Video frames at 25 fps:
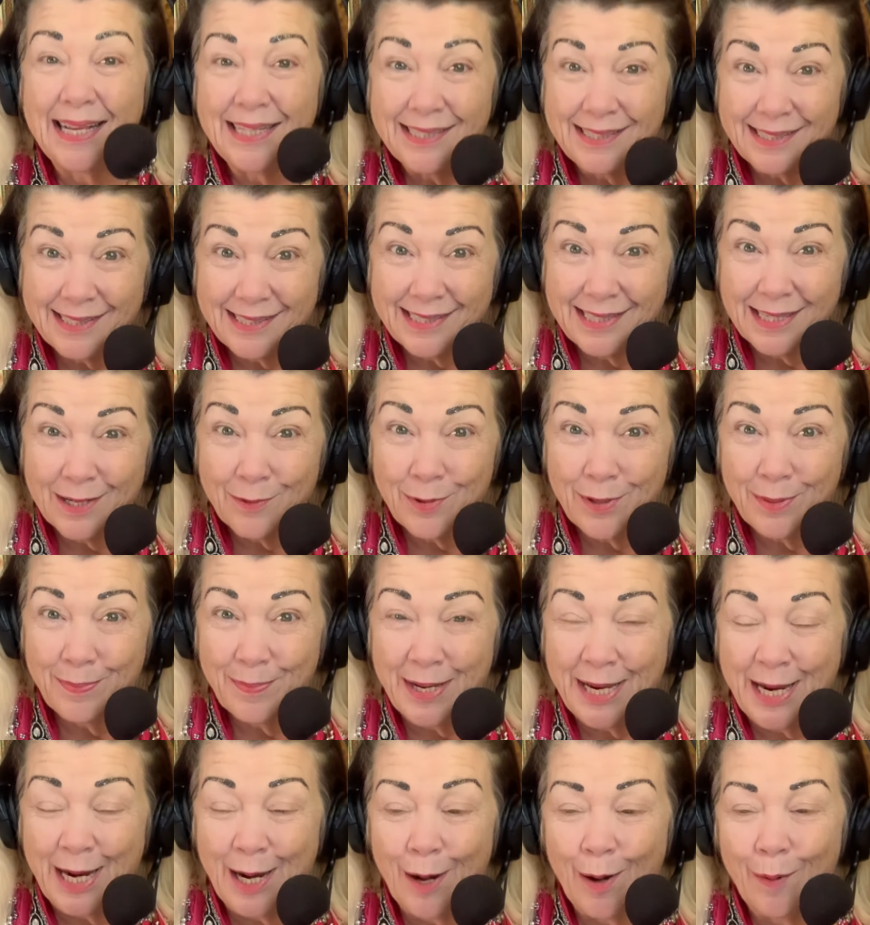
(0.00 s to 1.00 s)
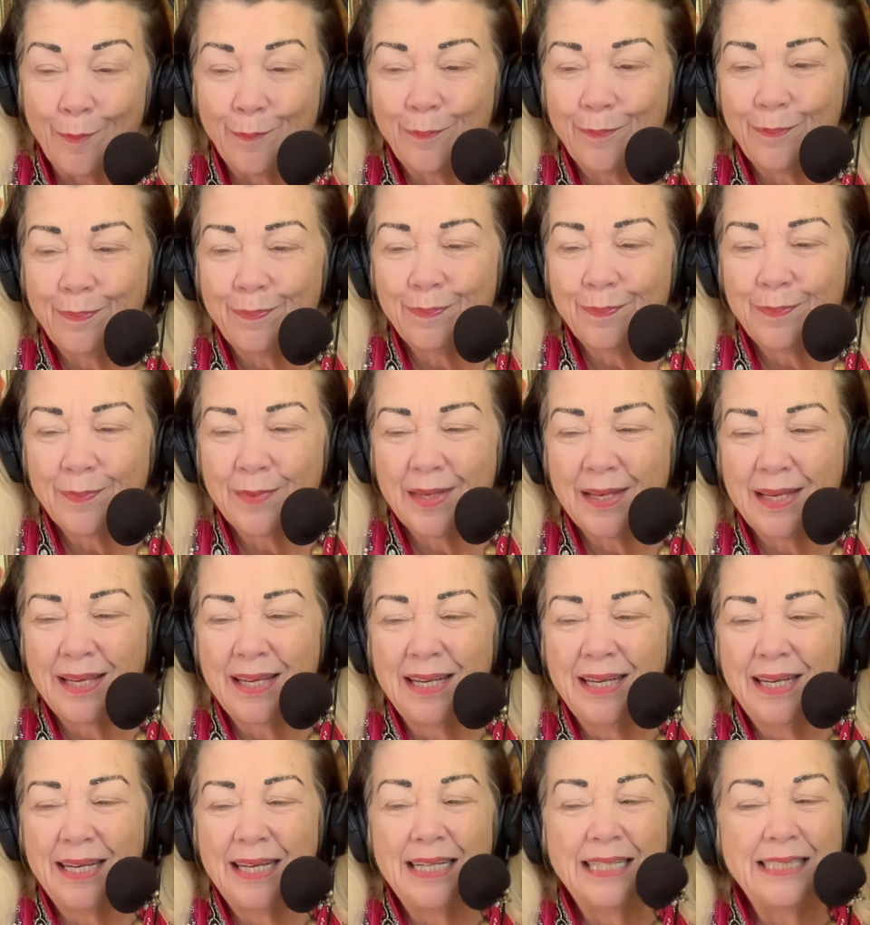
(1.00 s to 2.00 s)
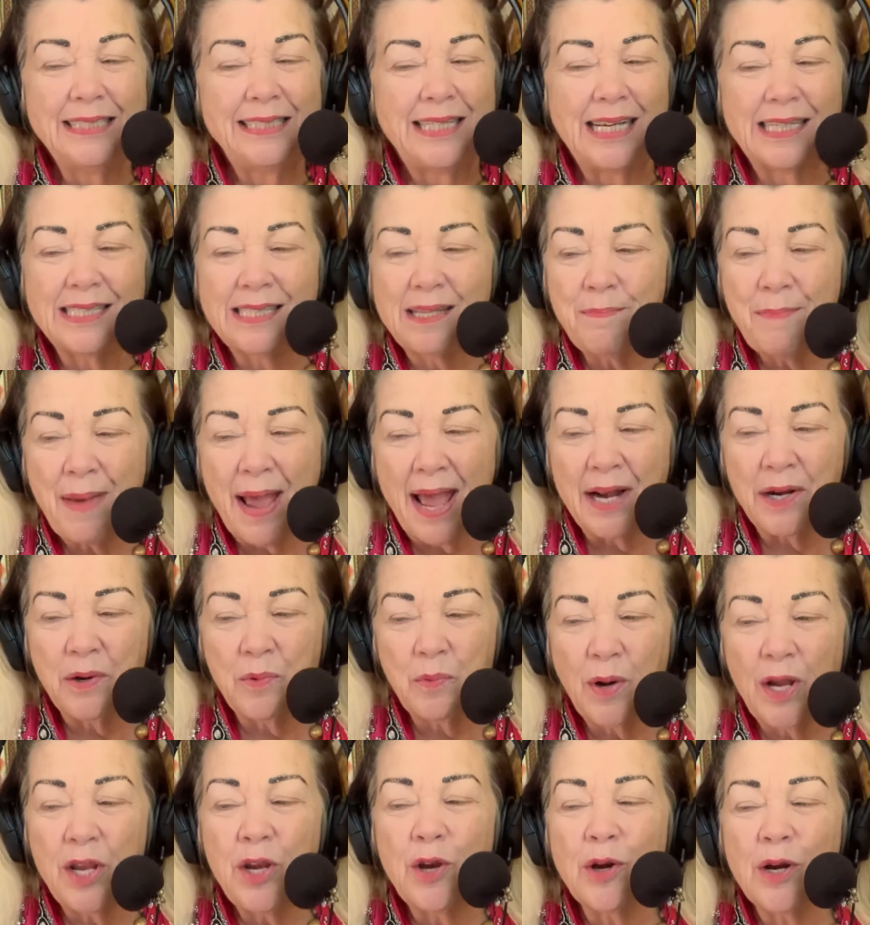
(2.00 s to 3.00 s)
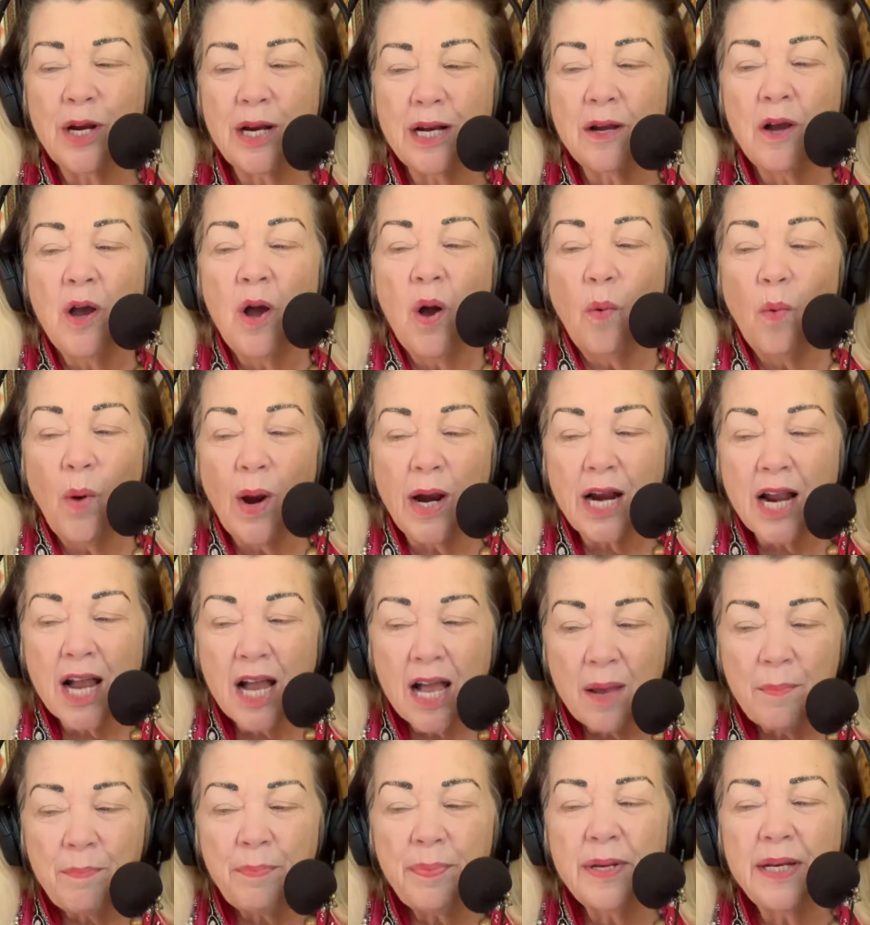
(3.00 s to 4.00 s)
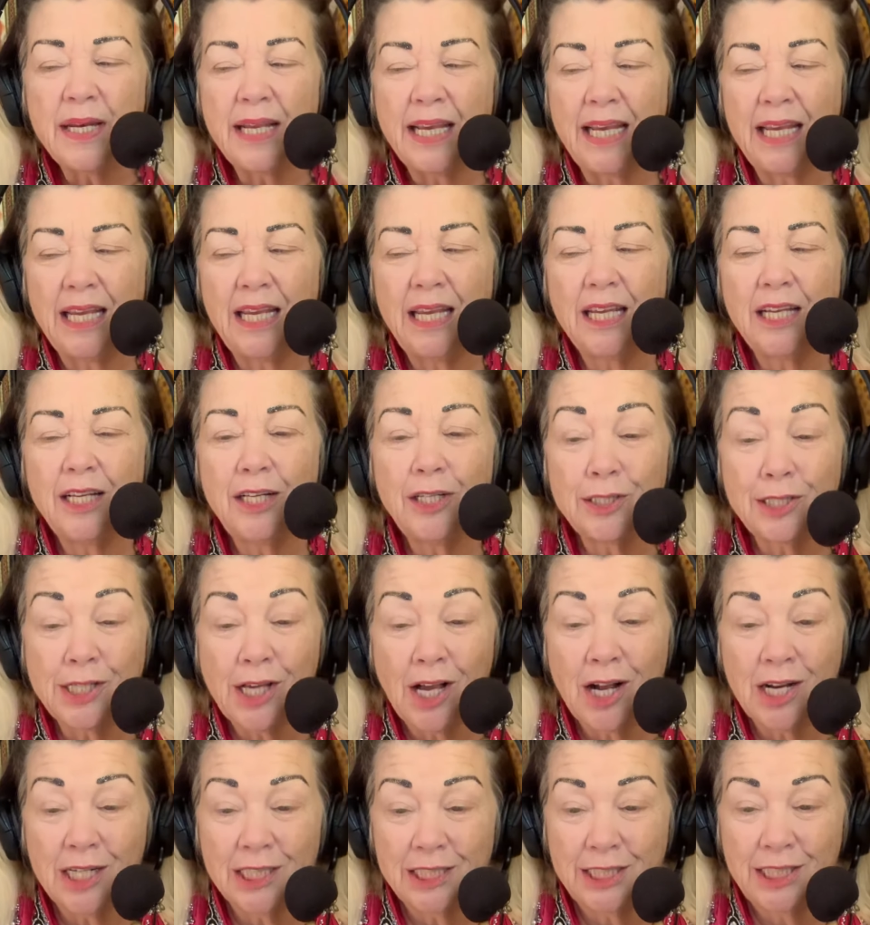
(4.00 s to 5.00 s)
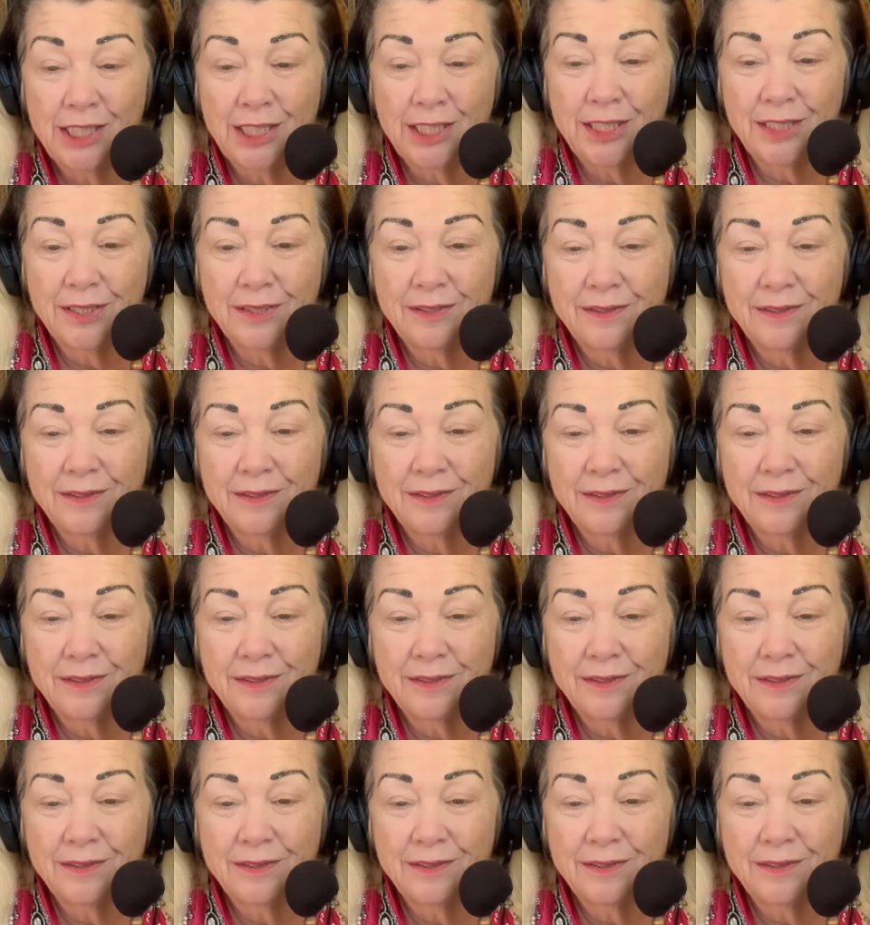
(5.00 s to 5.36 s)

Stick with me here. Doesn't matter what company you're talking to.